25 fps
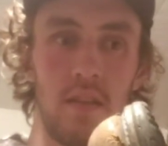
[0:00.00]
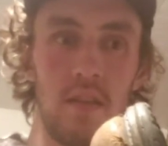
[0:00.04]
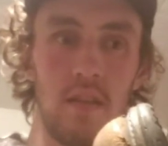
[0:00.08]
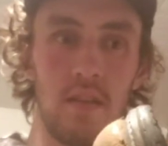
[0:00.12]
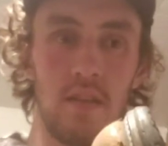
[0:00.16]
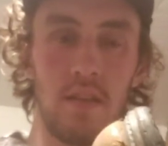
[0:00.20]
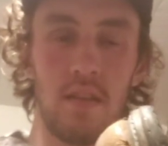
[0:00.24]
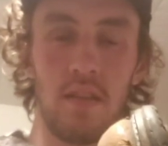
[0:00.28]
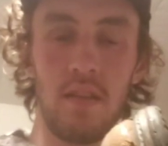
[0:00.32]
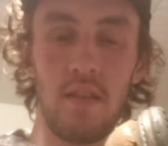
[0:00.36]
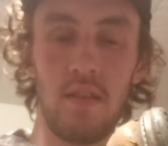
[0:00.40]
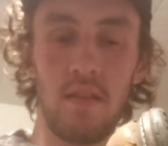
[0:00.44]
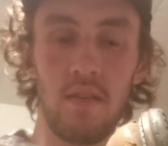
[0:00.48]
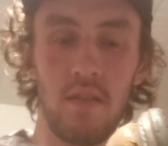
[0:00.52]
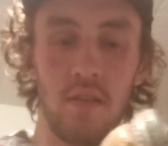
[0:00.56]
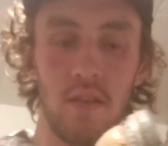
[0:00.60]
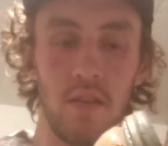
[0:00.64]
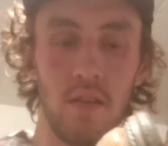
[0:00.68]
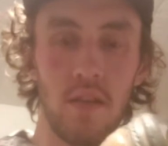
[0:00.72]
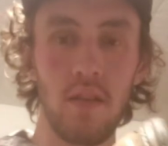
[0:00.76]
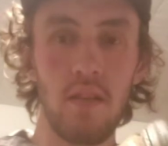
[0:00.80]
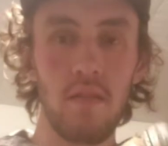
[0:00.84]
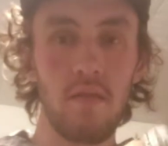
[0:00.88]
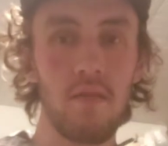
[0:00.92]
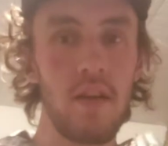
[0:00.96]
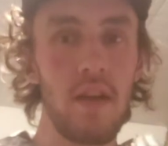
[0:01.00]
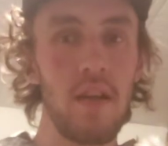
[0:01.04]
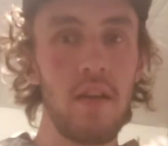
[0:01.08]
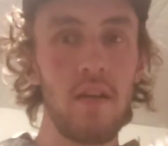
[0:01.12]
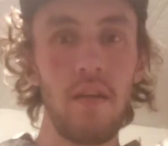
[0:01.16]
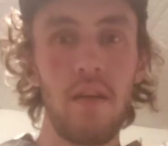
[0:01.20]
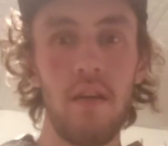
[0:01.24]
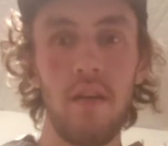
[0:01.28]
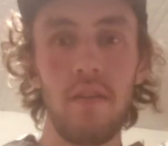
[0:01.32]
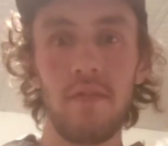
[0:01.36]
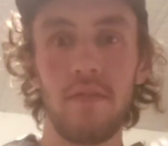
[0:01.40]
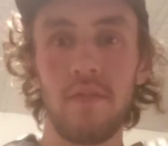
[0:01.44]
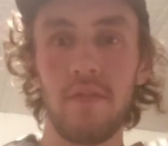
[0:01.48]
still cooking right
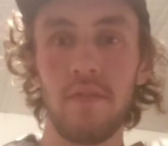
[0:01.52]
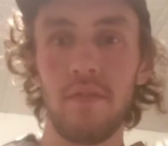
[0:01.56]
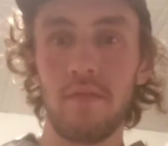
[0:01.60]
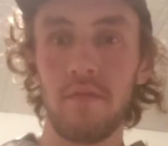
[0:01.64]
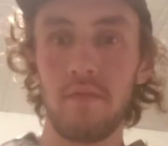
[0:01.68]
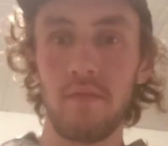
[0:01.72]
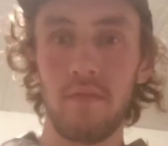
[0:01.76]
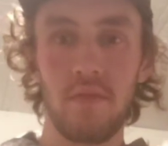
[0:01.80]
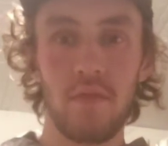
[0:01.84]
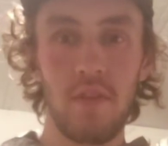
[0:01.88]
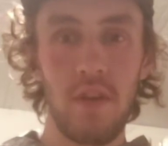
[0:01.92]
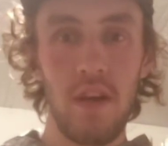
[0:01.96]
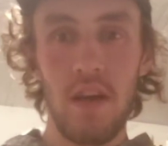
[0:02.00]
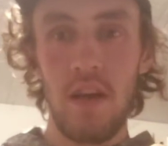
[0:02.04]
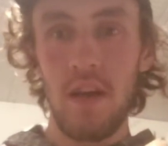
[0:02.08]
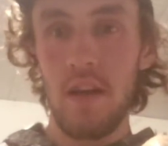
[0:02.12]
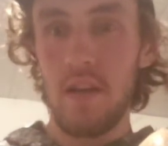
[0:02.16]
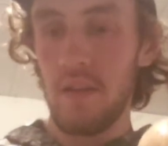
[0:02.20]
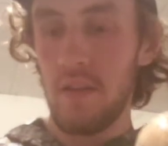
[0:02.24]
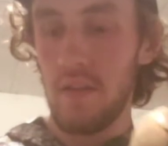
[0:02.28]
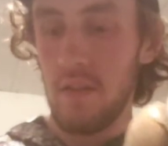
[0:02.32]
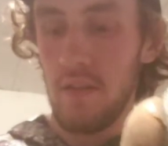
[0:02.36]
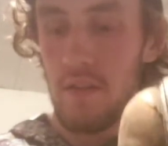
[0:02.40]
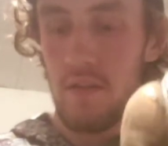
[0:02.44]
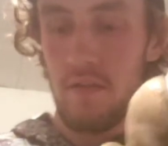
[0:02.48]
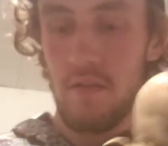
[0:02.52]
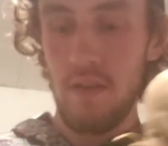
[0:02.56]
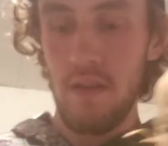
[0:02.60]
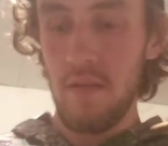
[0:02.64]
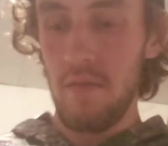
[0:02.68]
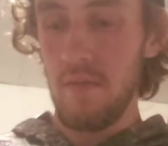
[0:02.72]
off, cooking right